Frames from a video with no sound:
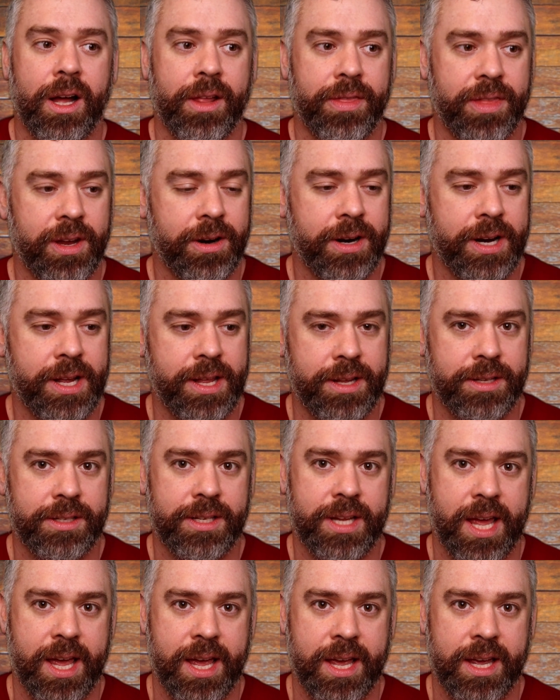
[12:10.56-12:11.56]
There
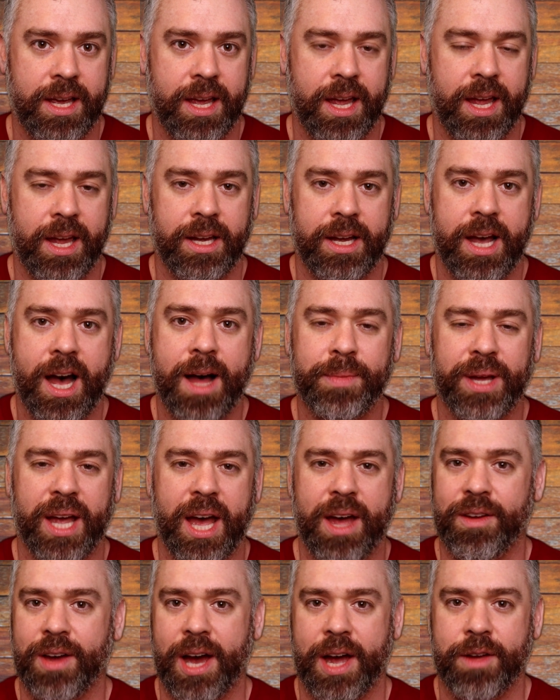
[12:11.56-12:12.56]
is a comic
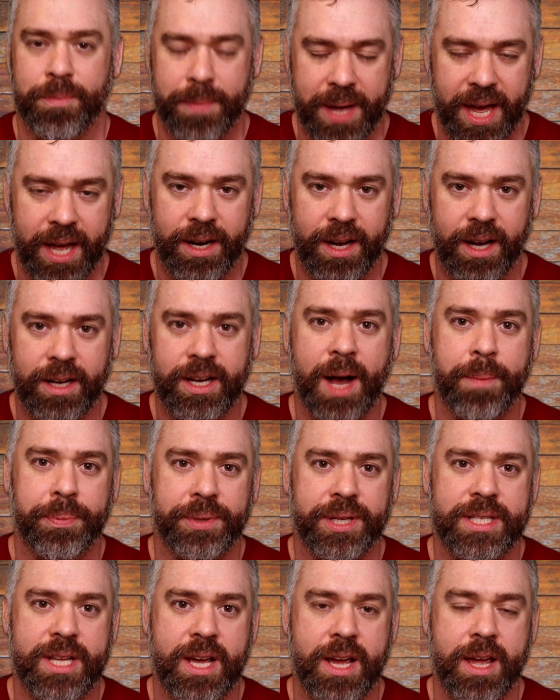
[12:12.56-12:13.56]
I've met a
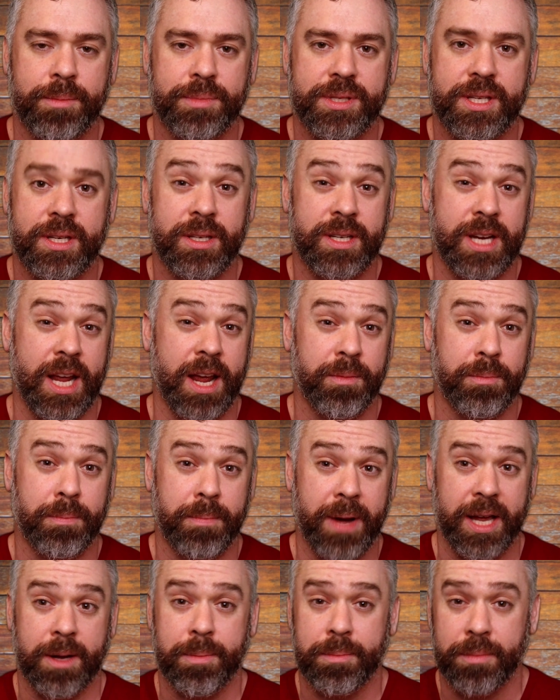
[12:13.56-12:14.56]
couple of times named
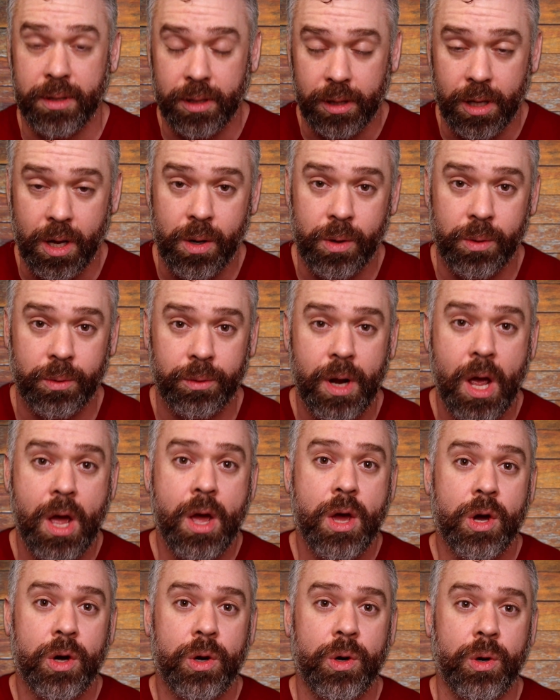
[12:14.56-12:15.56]
Mike Malone,
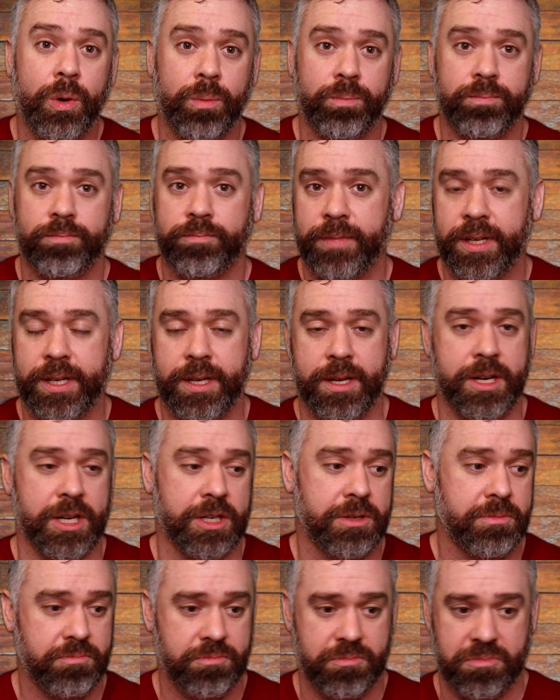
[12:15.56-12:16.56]
who he
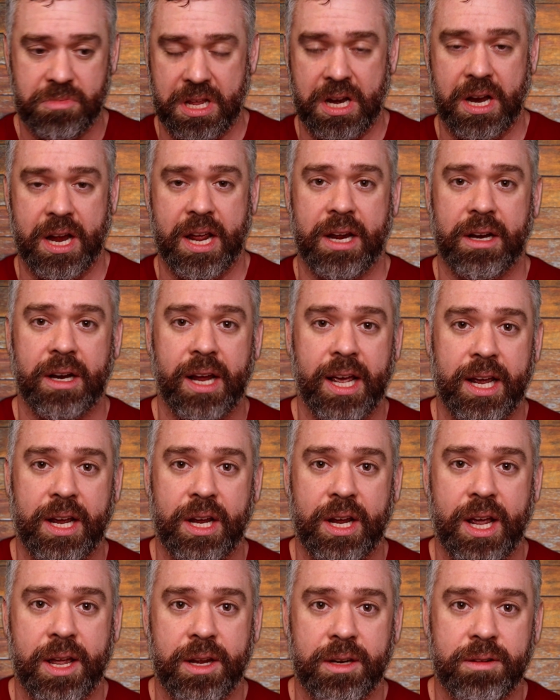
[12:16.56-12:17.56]
just did
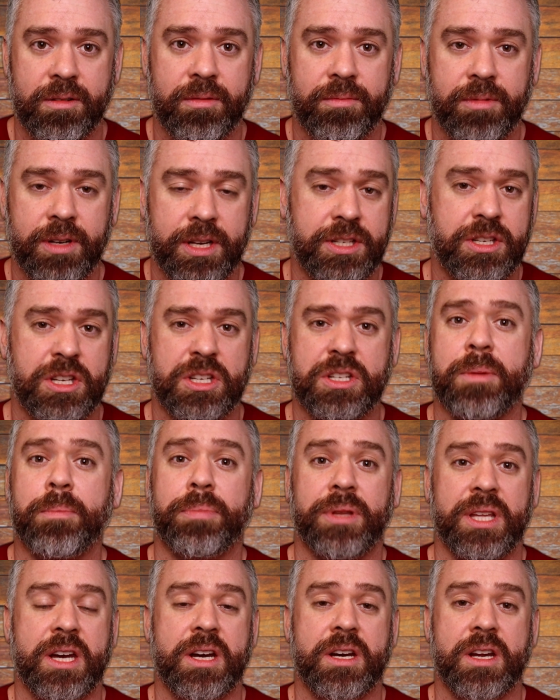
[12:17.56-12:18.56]
he's just
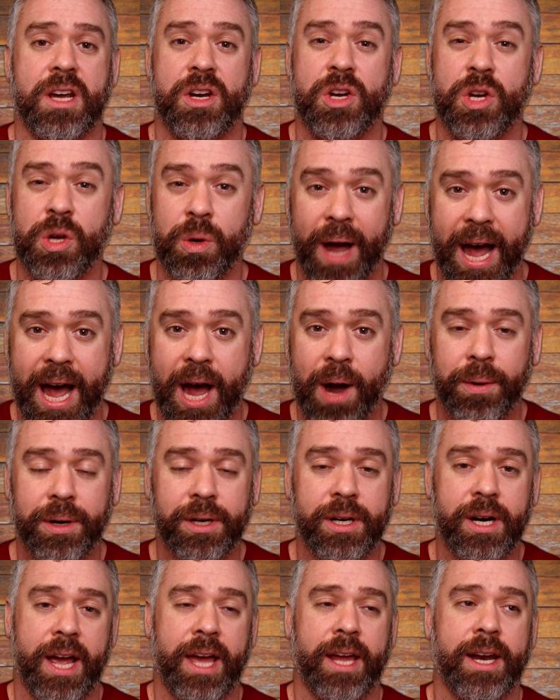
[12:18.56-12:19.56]
completed a new
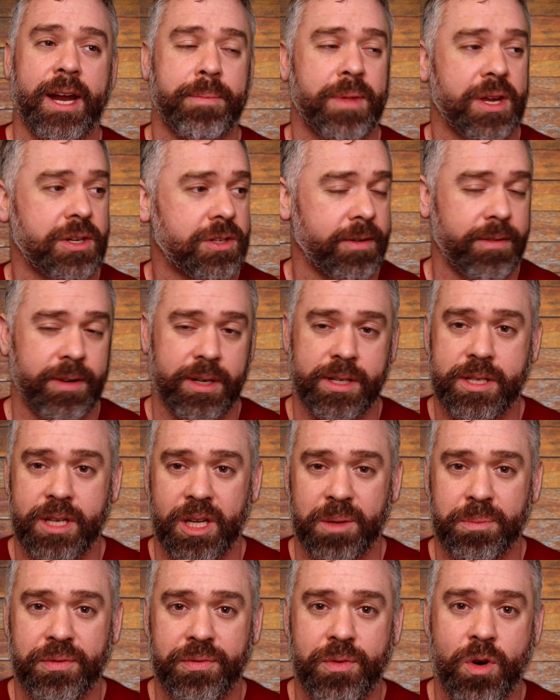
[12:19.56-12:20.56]
hour, and I'm not sure if he's
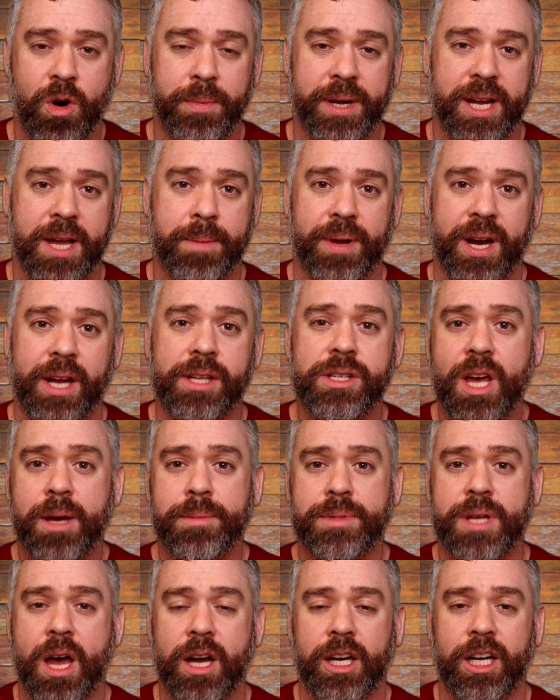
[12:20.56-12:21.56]
still performing it, but I saw
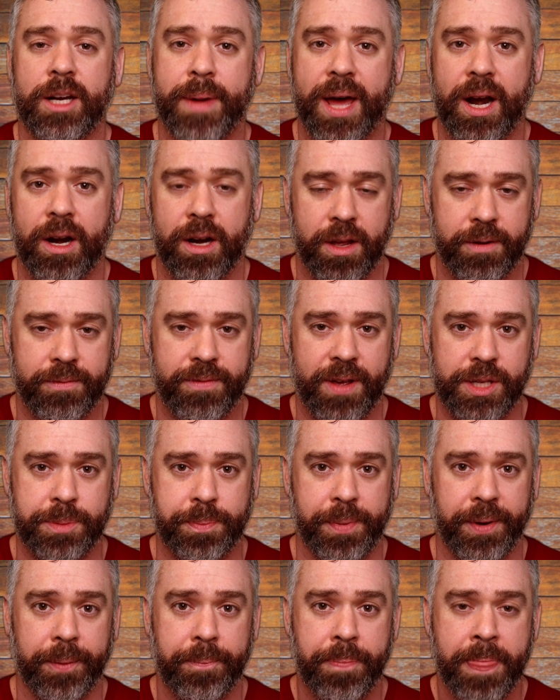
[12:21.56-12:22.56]
him talking about it on
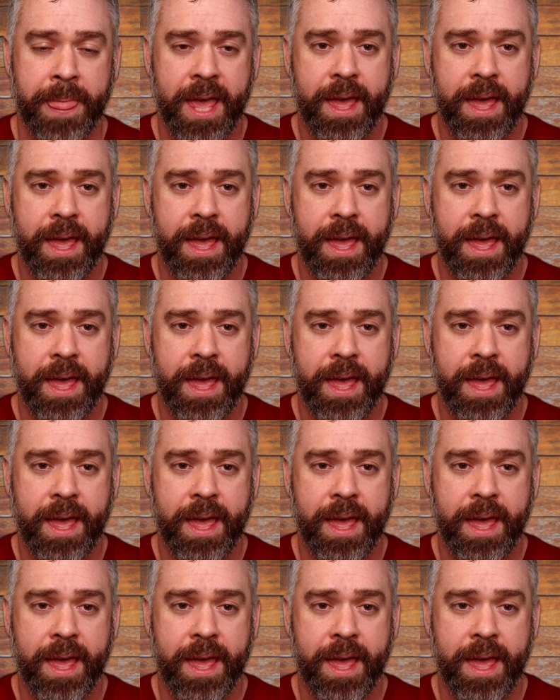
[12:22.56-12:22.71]
Facebook.